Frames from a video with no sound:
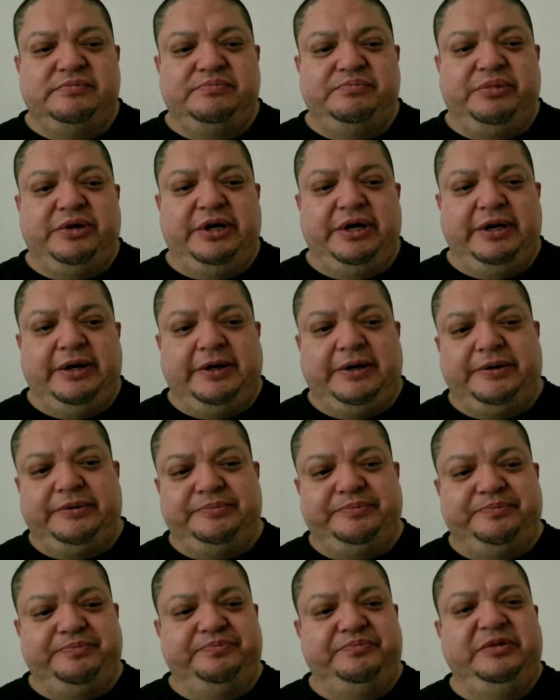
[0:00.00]
But
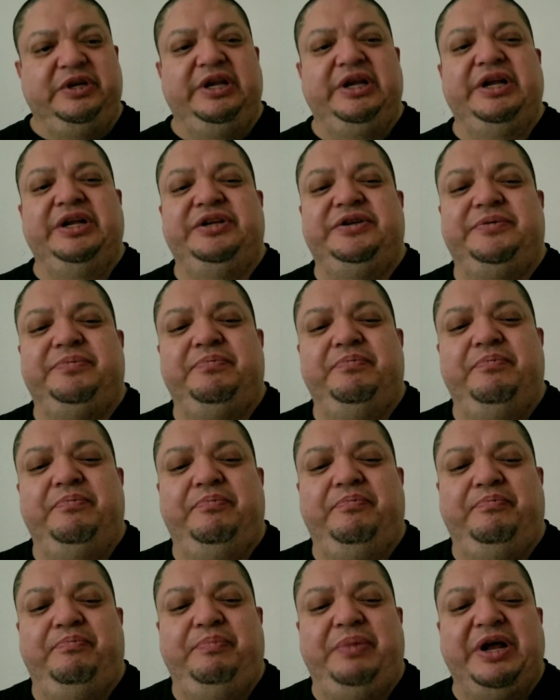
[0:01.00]
um, it's
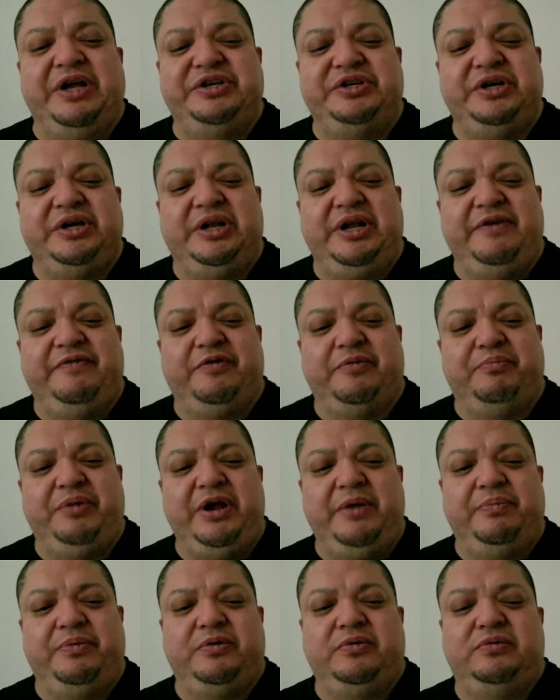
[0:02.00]
basically for
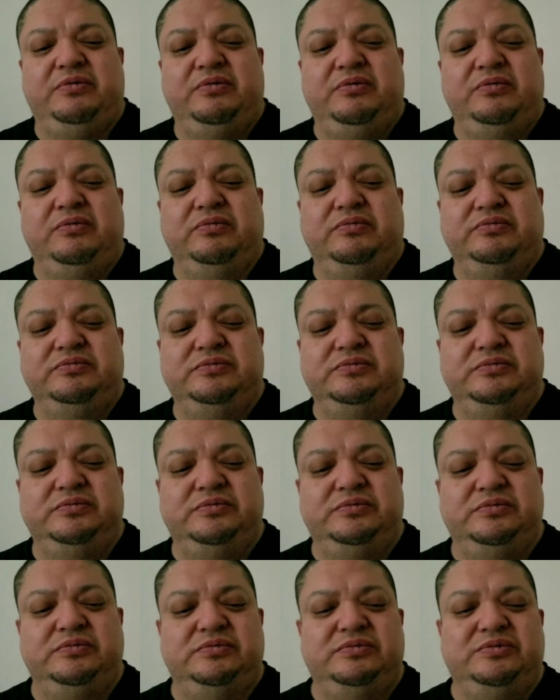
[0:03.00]
people who
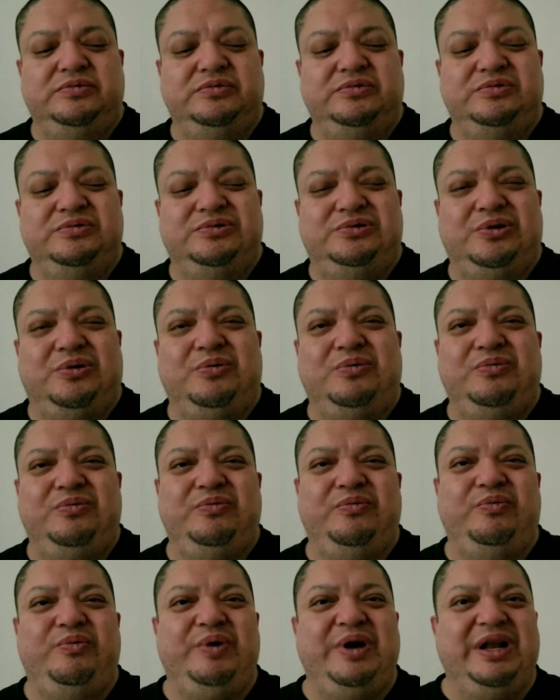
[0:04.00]
don't
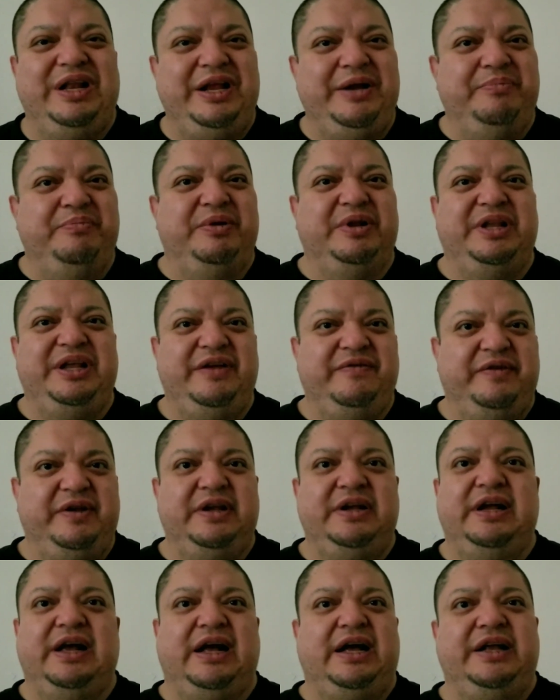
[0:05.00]
really believe in
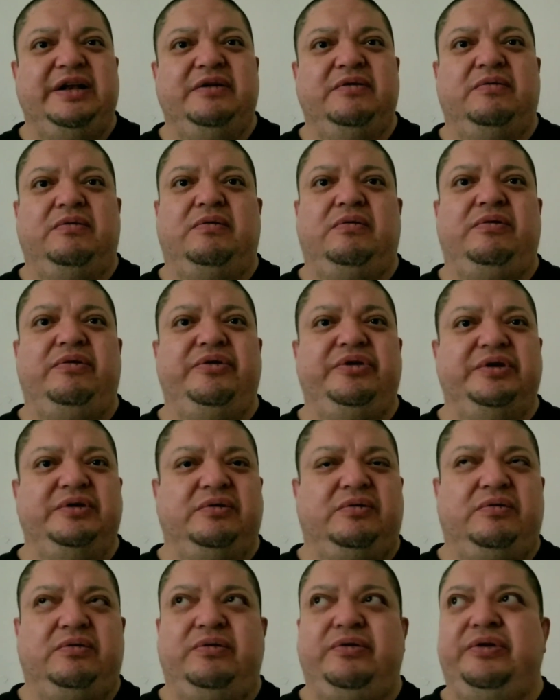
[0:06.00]
God or the
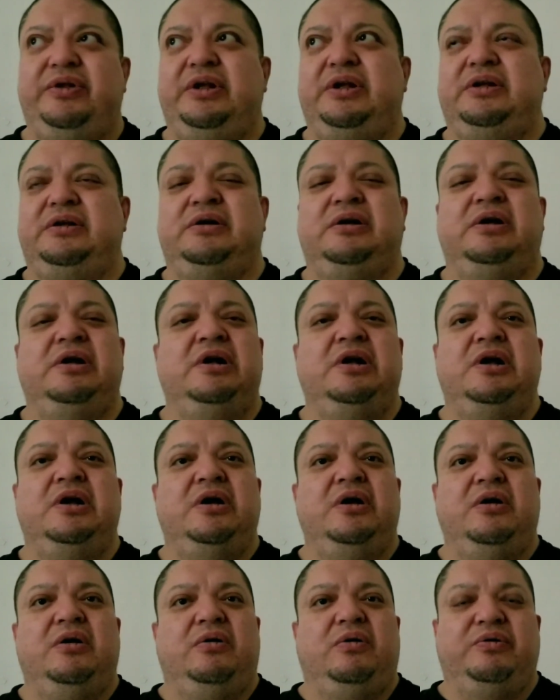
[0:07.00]
or the
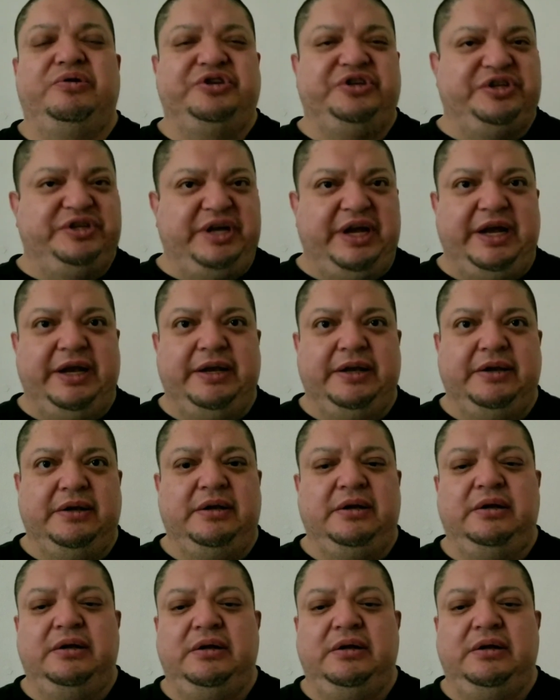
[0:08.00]
or Satan.